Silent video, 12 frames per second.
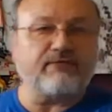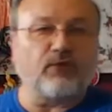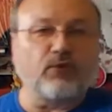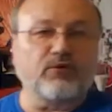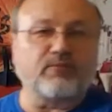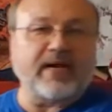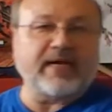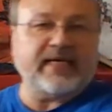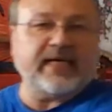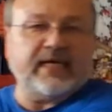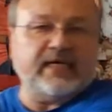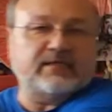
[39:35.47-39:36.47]
forward with my
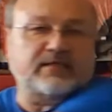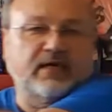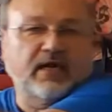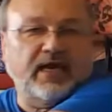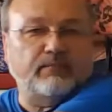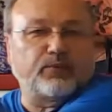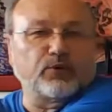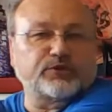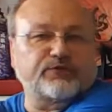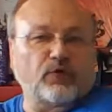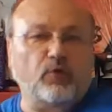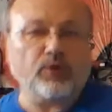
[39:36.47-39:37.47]
knees and push
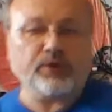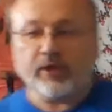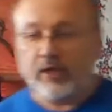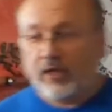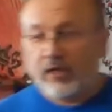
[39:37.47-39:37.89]
forward.